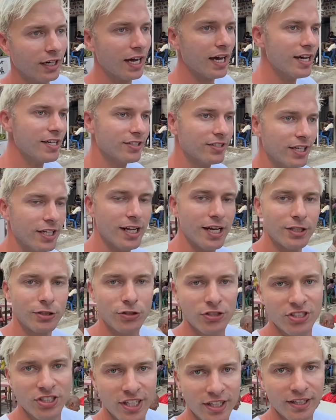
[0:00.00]
guys, they like
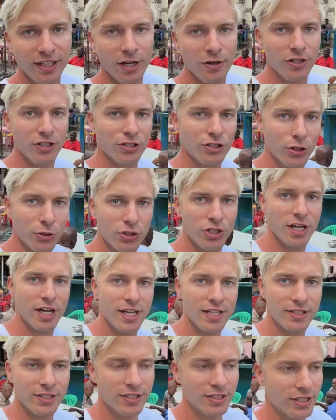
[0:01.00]
to sit down and
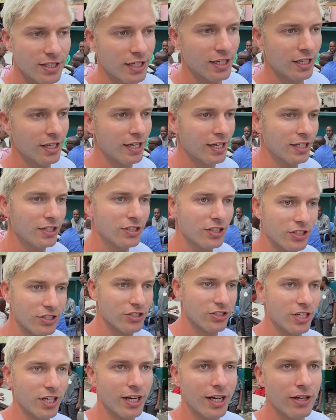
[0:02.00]
socialize,
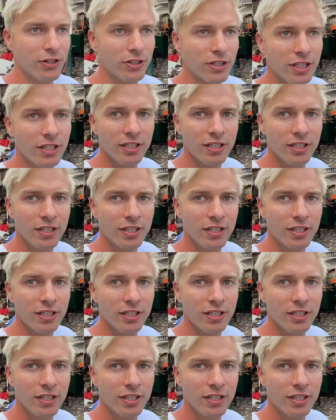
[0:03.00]
just chill out.